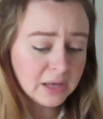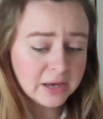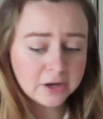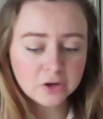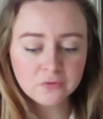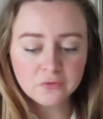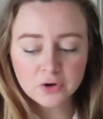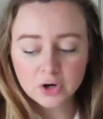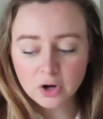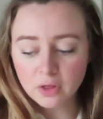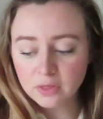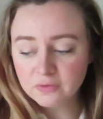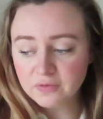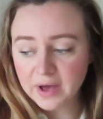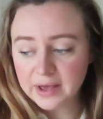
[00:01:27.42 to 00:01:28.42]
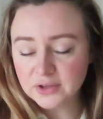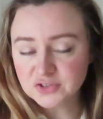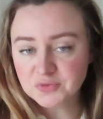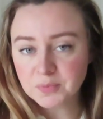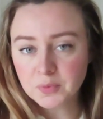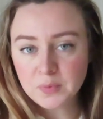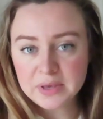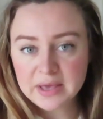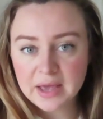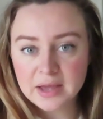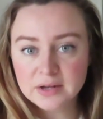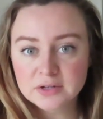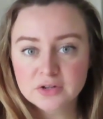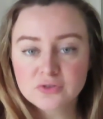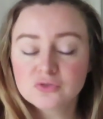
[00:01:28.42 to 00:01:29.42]
I converted all the files from the
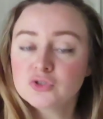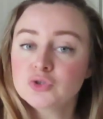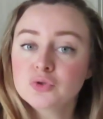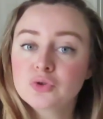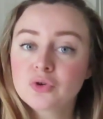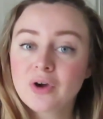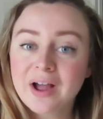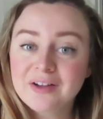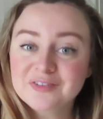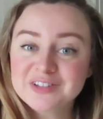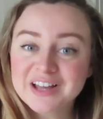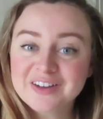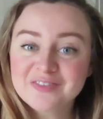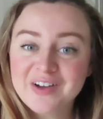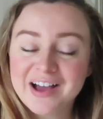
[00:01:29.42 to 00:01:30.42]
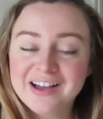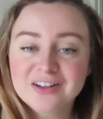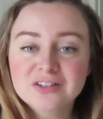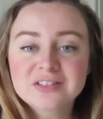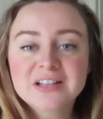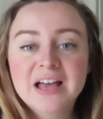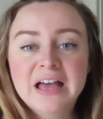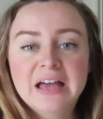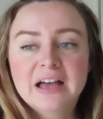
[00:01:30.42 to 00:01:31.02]
weekend to the graphtec files.